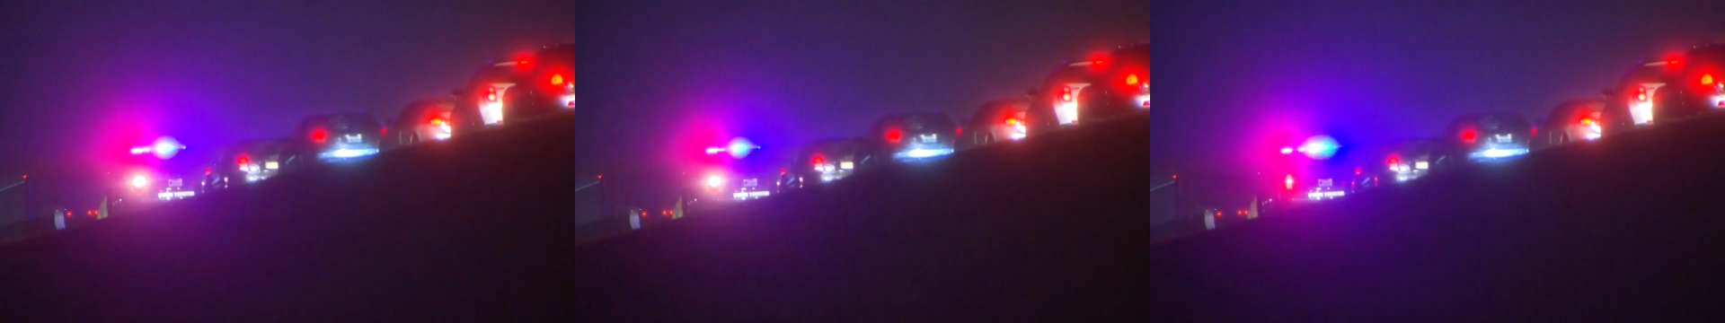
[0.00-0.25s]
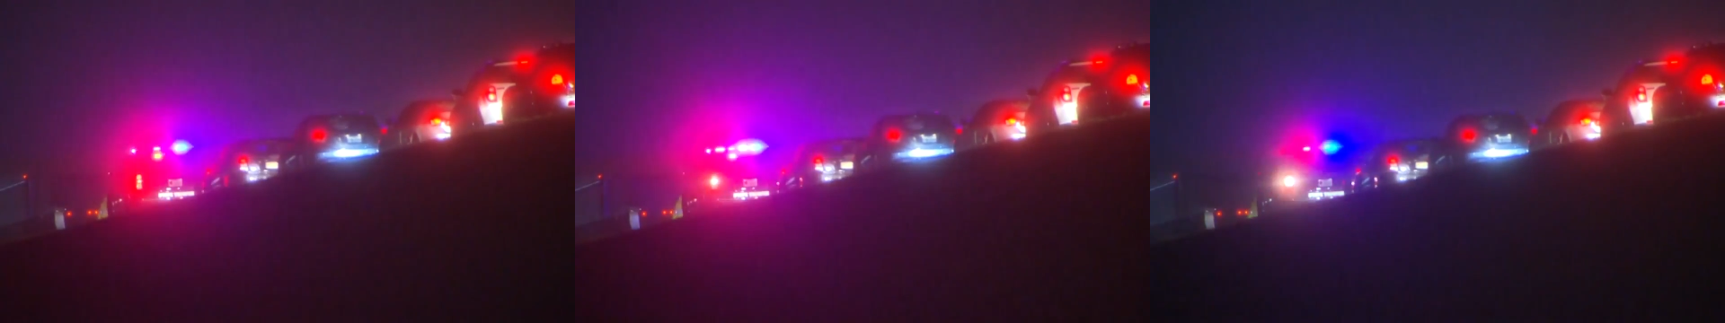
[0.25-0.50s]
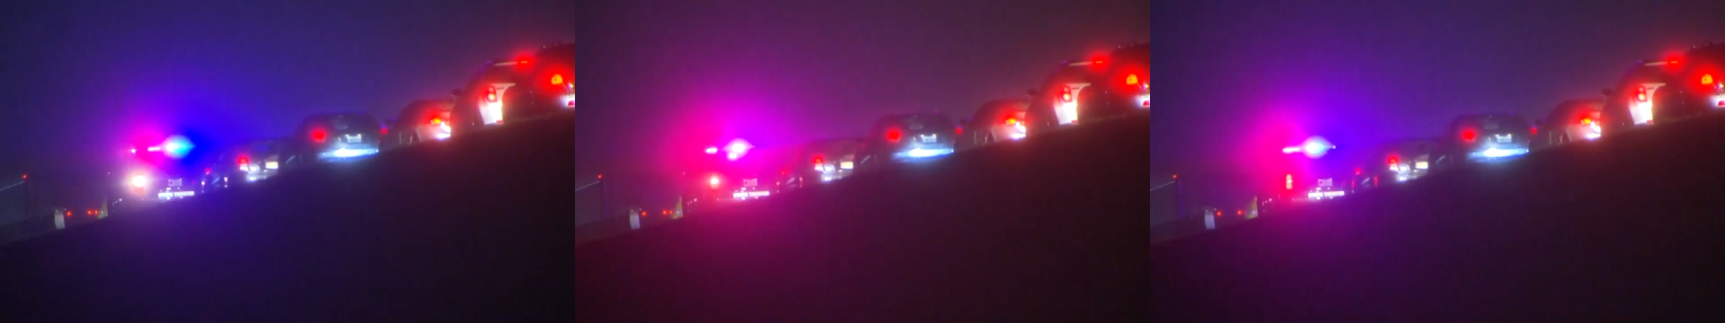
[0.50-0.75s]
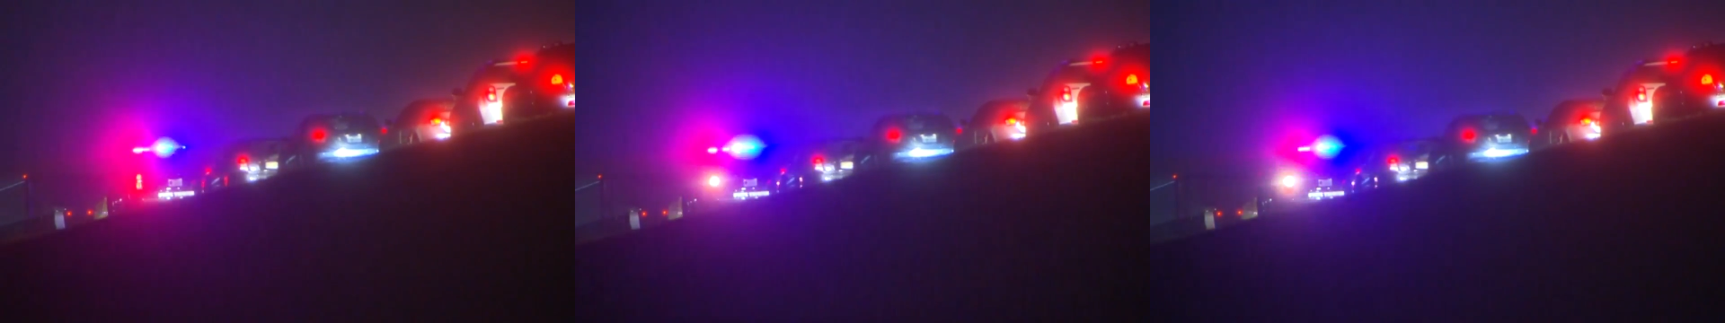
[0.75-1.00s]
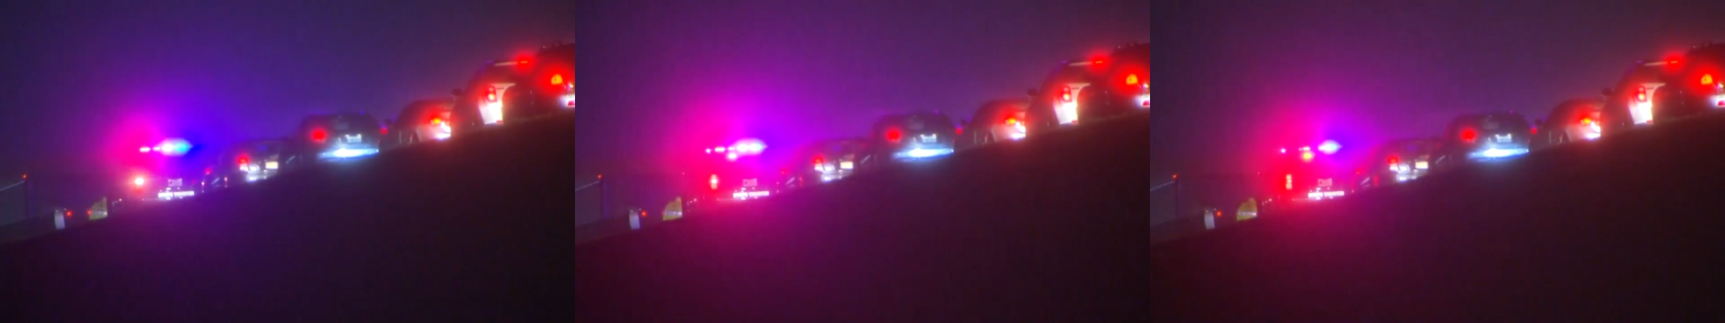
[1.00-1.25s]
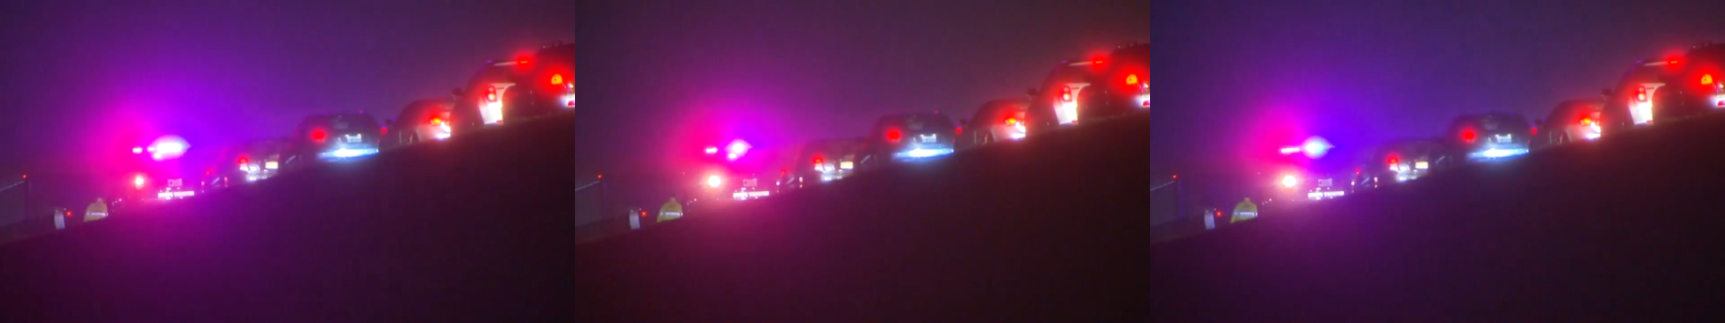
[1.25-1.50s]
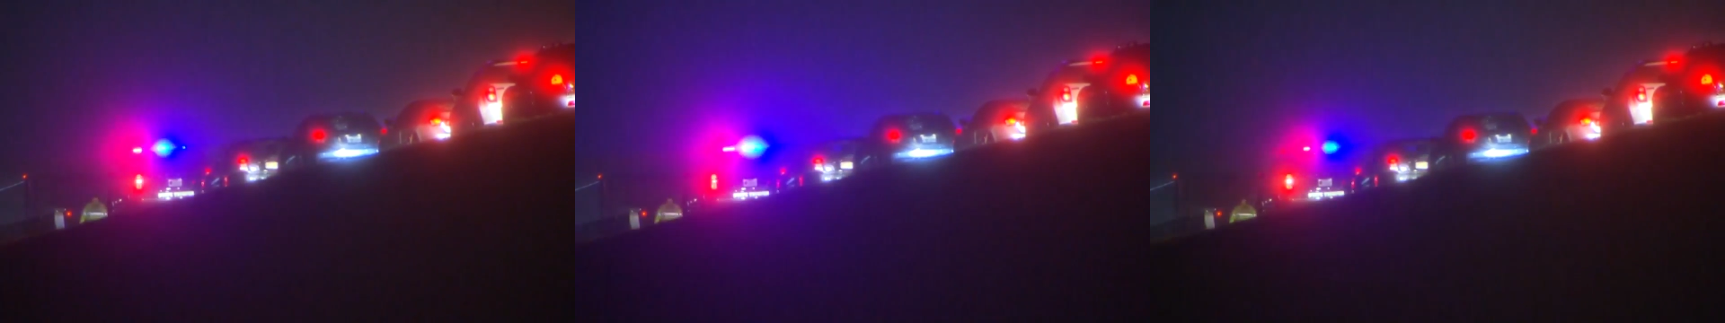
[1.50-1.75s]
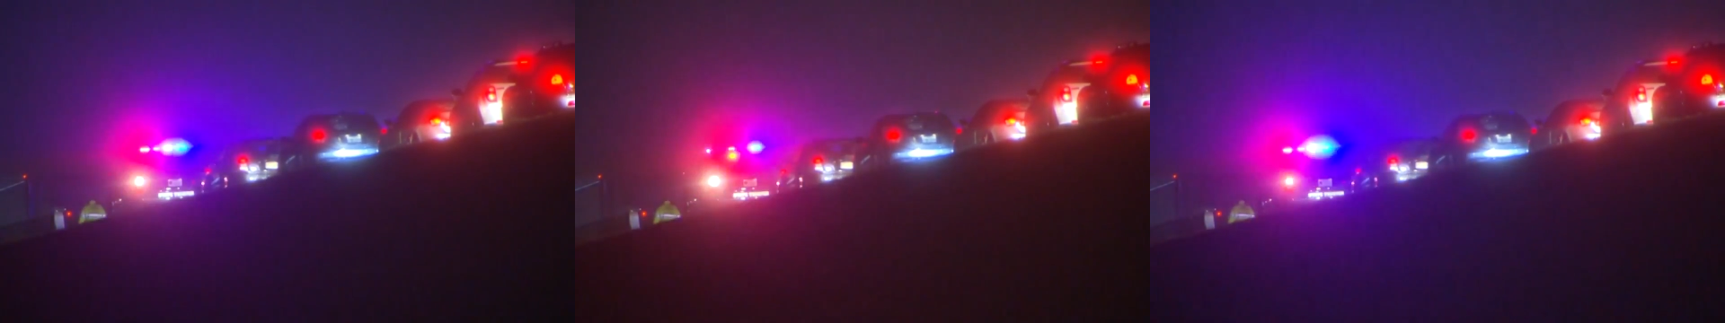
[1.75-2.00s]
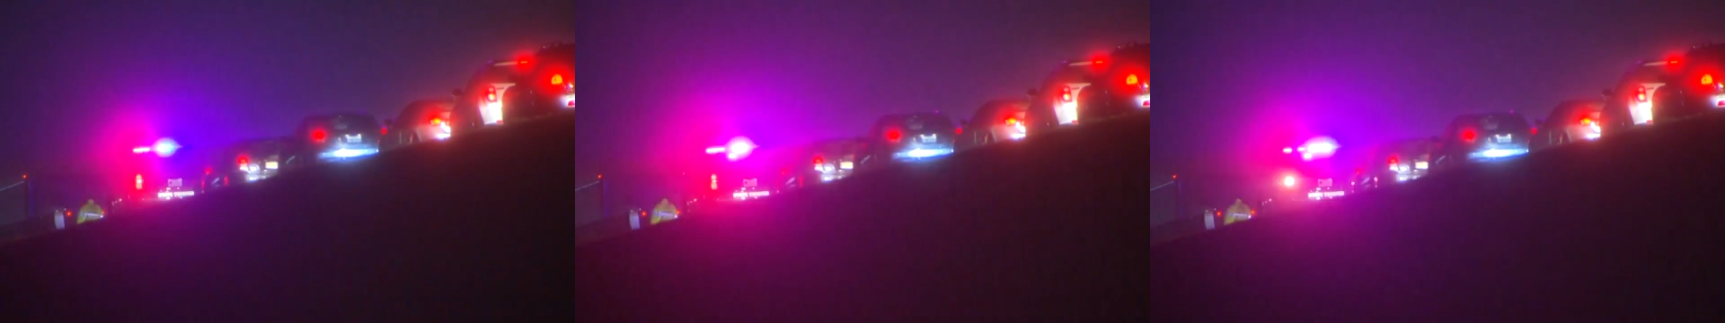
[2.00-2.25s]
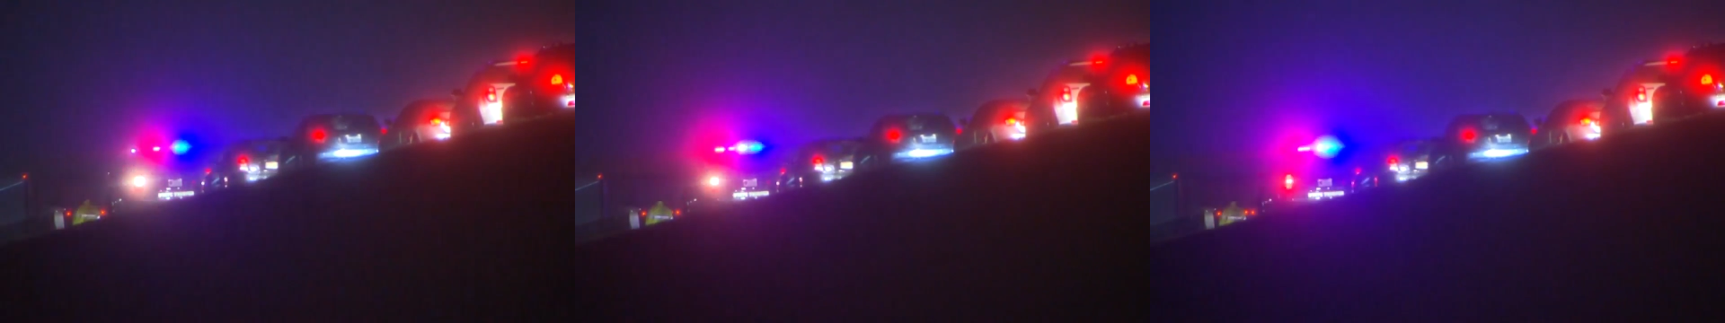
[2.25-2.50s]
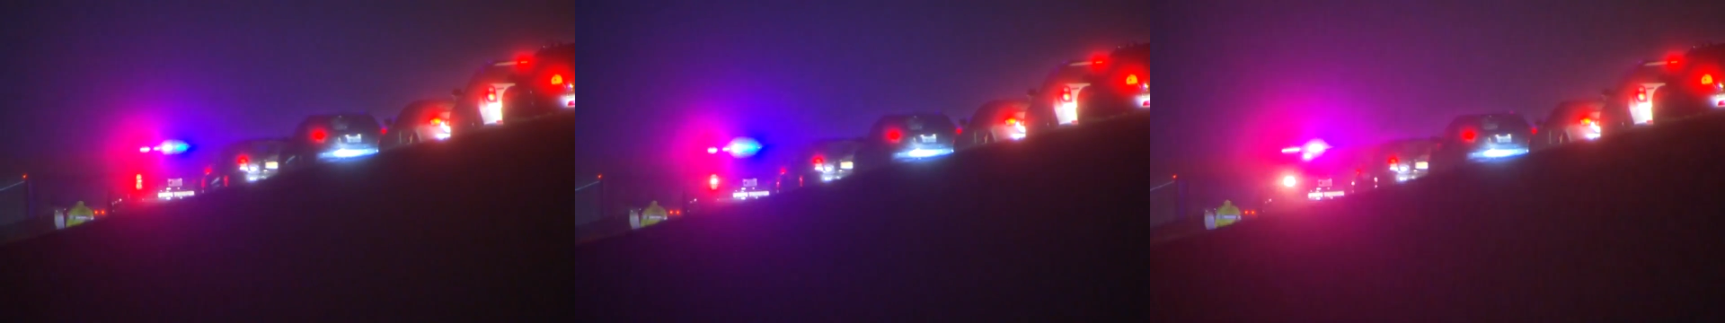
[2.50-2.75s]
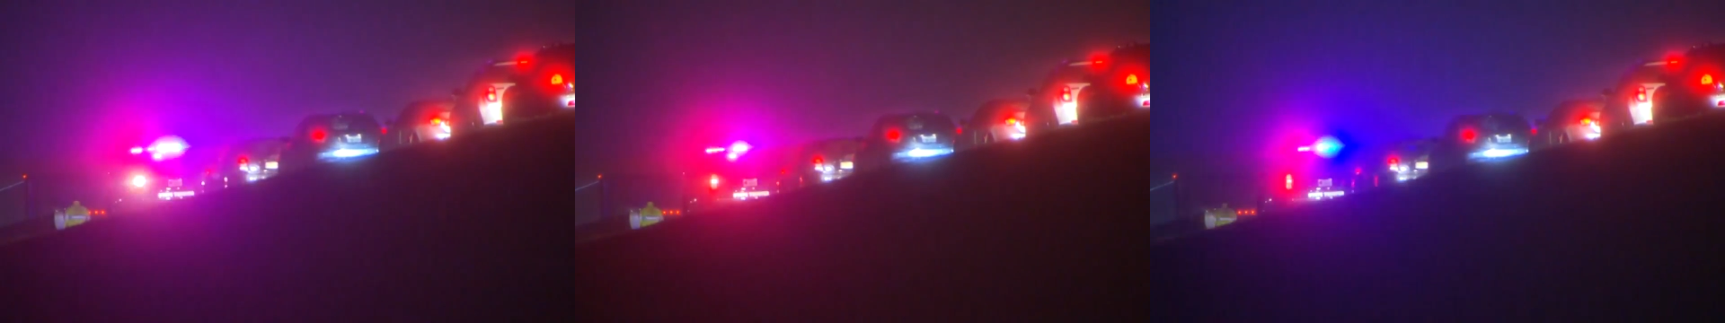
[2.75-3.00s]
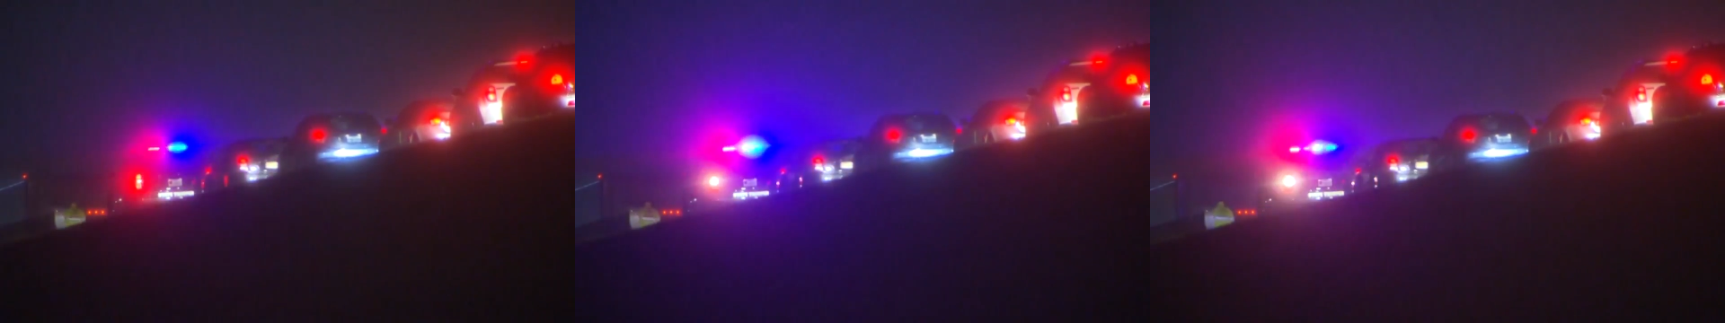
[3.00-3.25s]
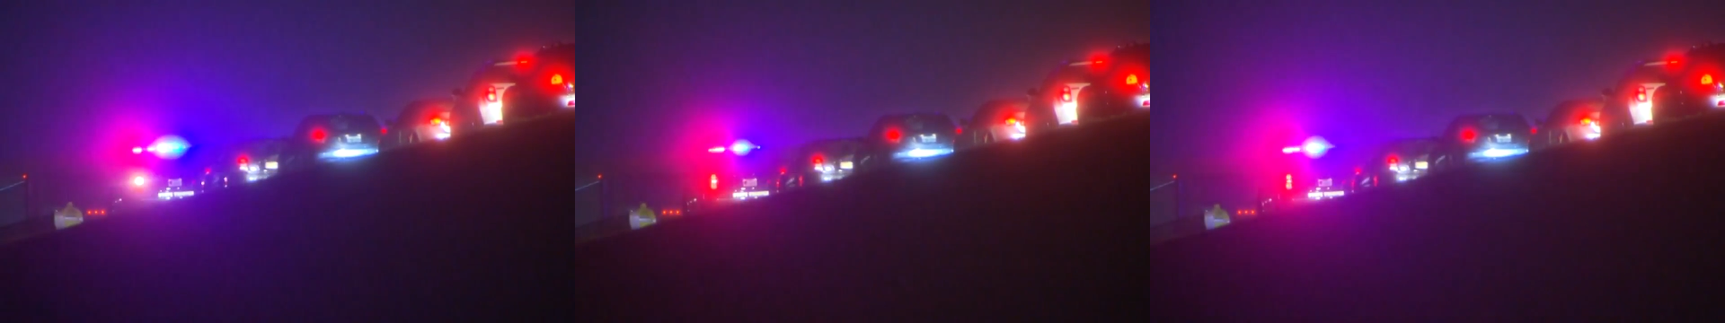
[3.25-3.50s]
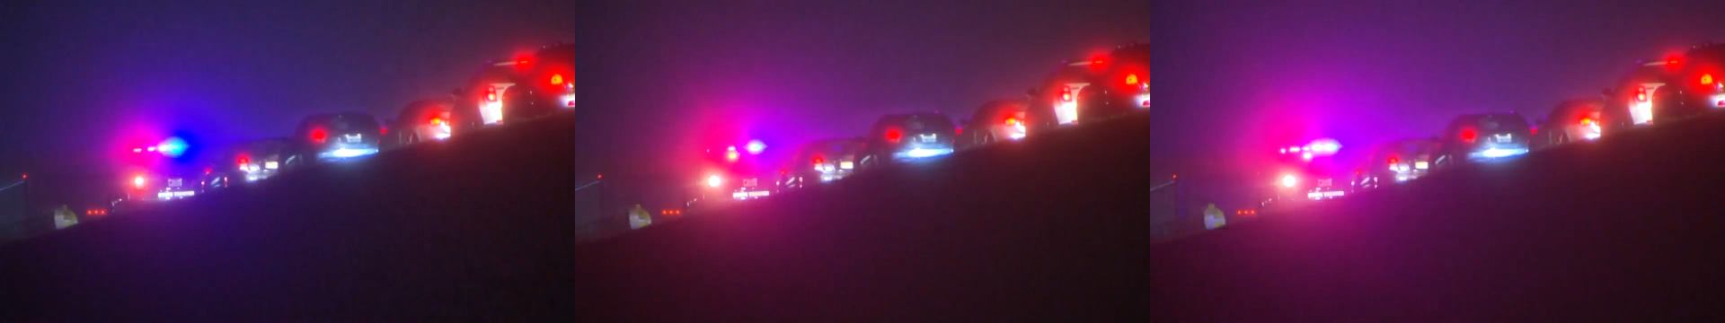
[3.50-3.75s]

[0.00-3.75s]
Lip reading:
(no speaker visible)